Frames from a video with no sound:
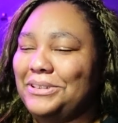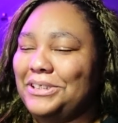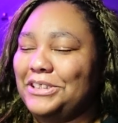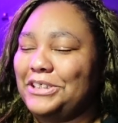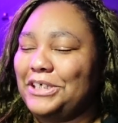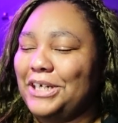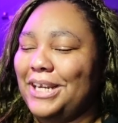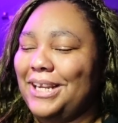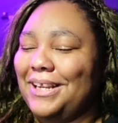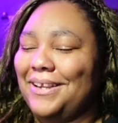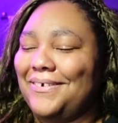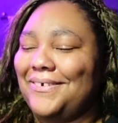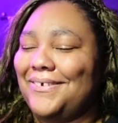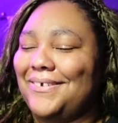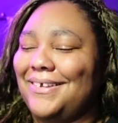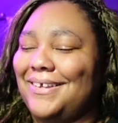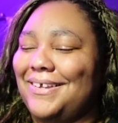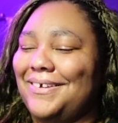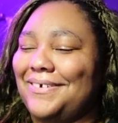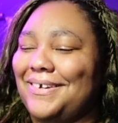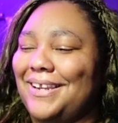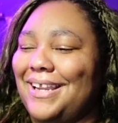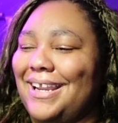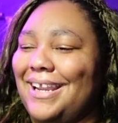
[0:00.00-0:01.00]
to jail
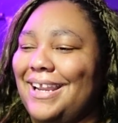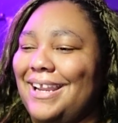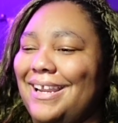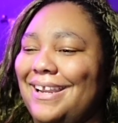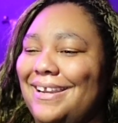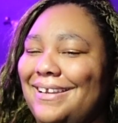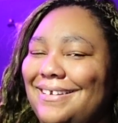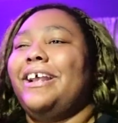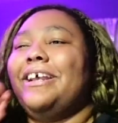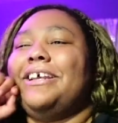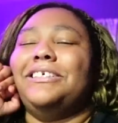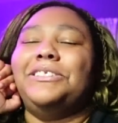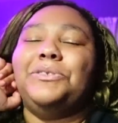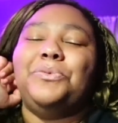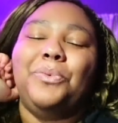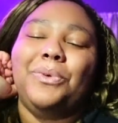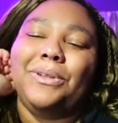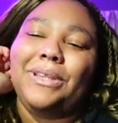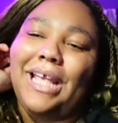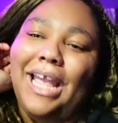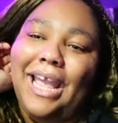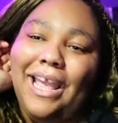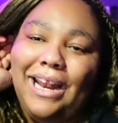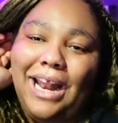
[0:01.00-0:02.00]
okay because
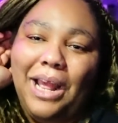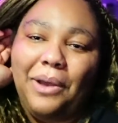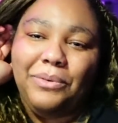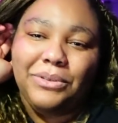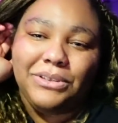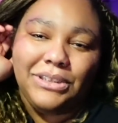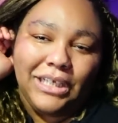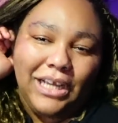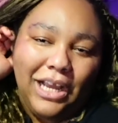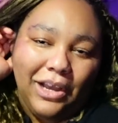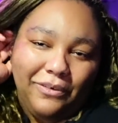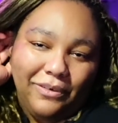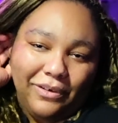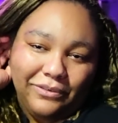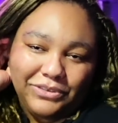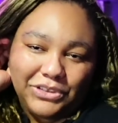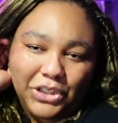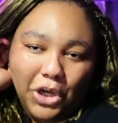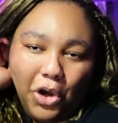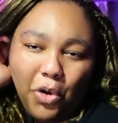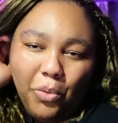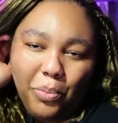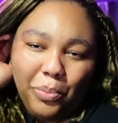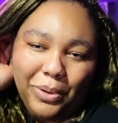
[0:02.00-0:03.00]
with that i was like oh i was
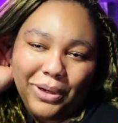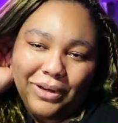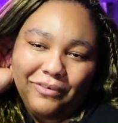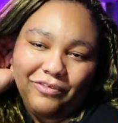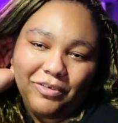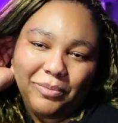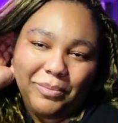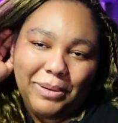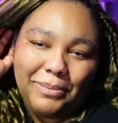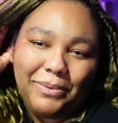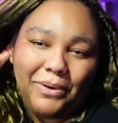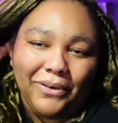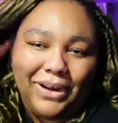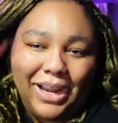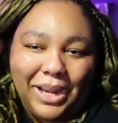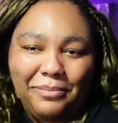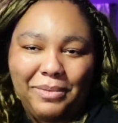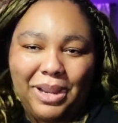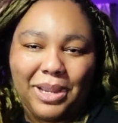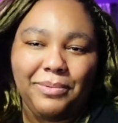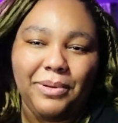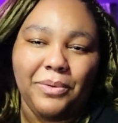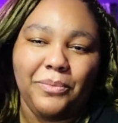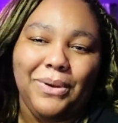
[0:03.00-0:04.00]
hoping for maybe okay
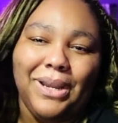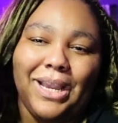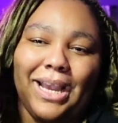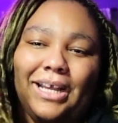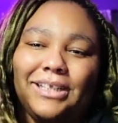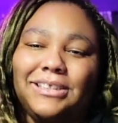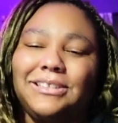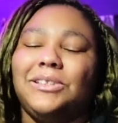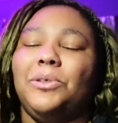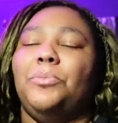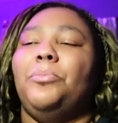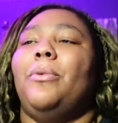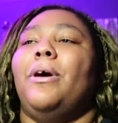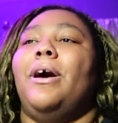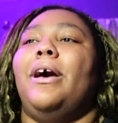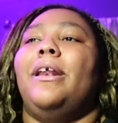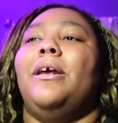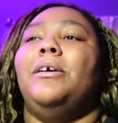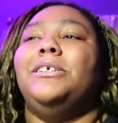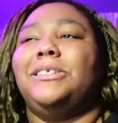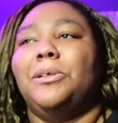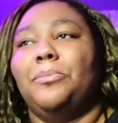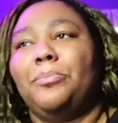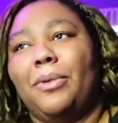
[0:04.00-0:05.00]
maybe we got some uh,
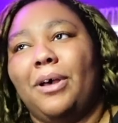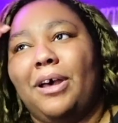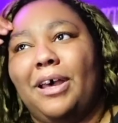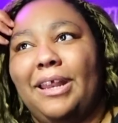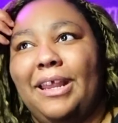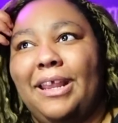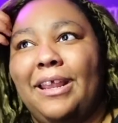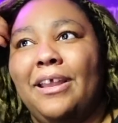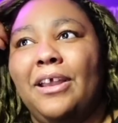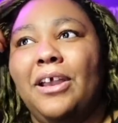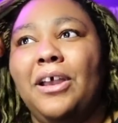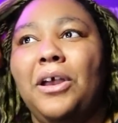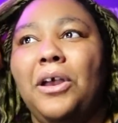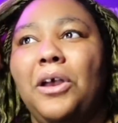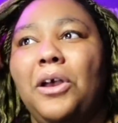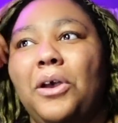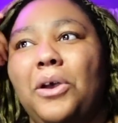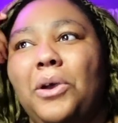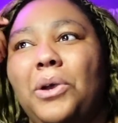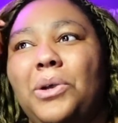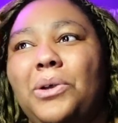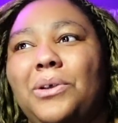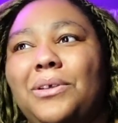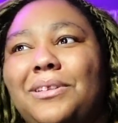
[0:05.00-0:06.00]
somebody
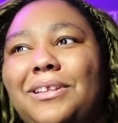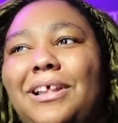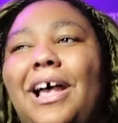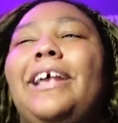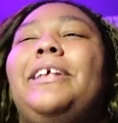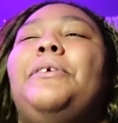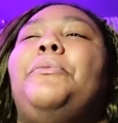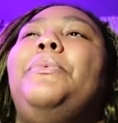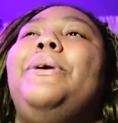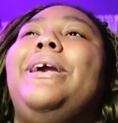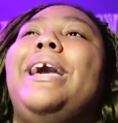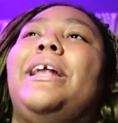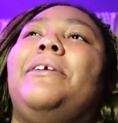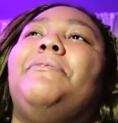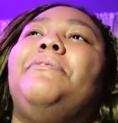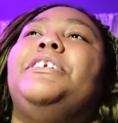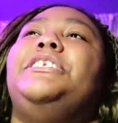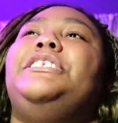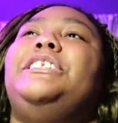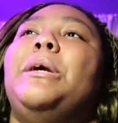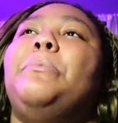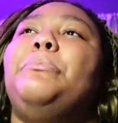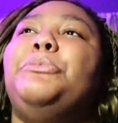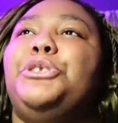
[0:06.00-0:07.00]
like we got a
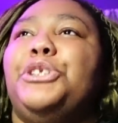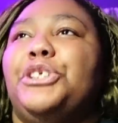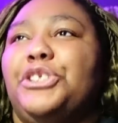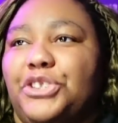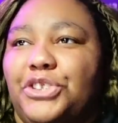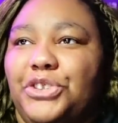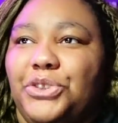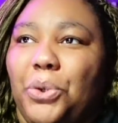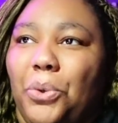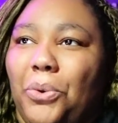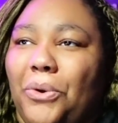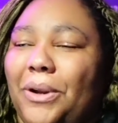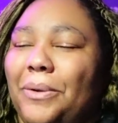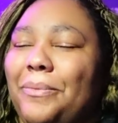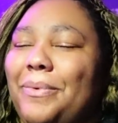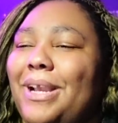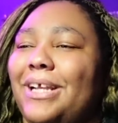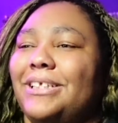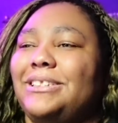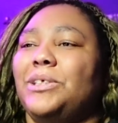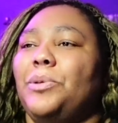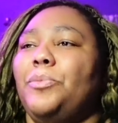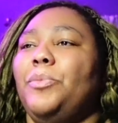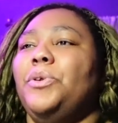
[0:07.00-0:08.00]
redemption story we
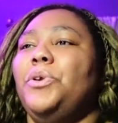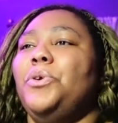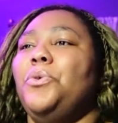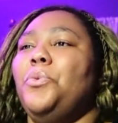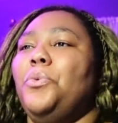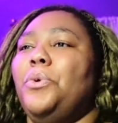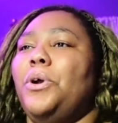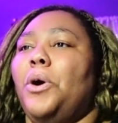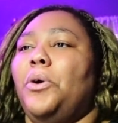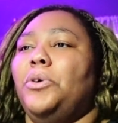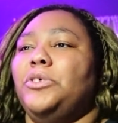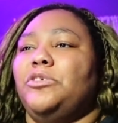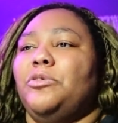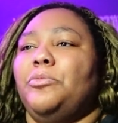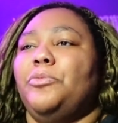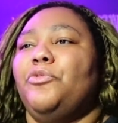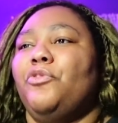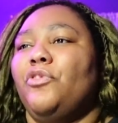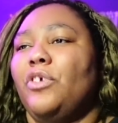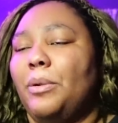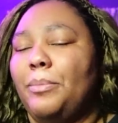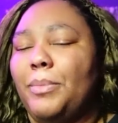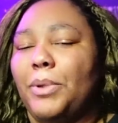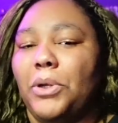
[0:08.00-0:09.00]
got someone who goes from
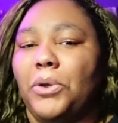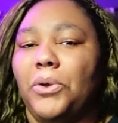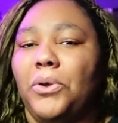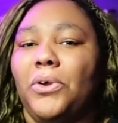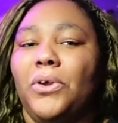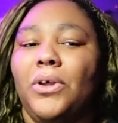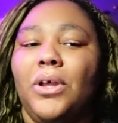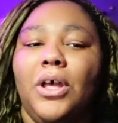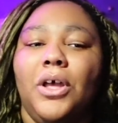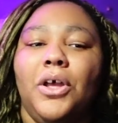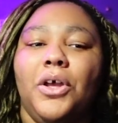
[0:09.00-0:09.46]
criminal